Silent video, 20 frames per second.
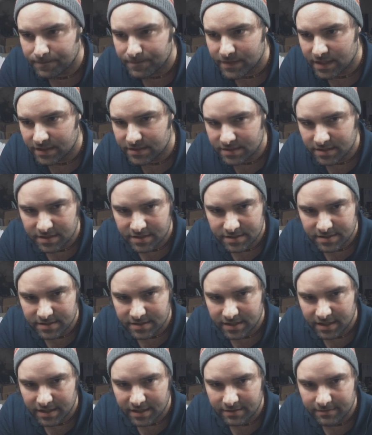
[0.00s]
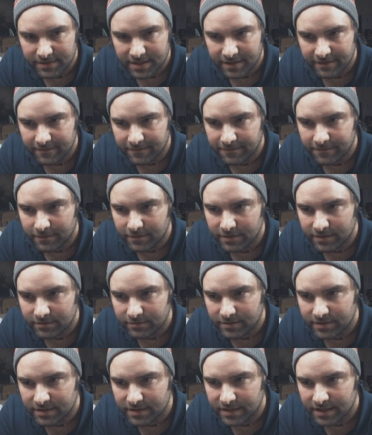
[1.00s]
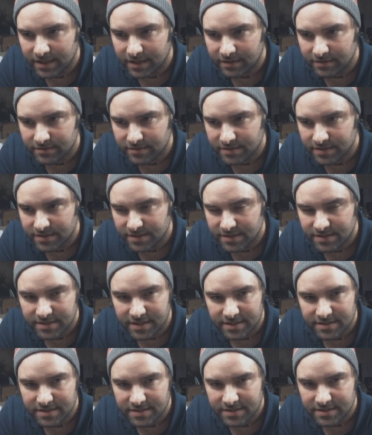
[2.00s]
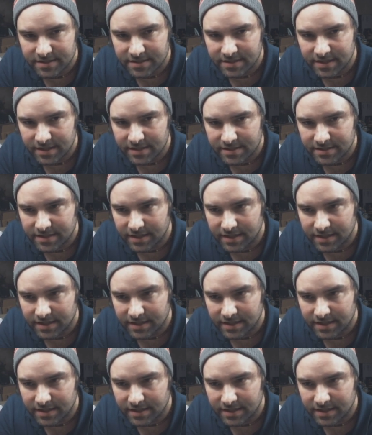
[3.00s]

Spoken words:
As you can see, I'm at $41.60.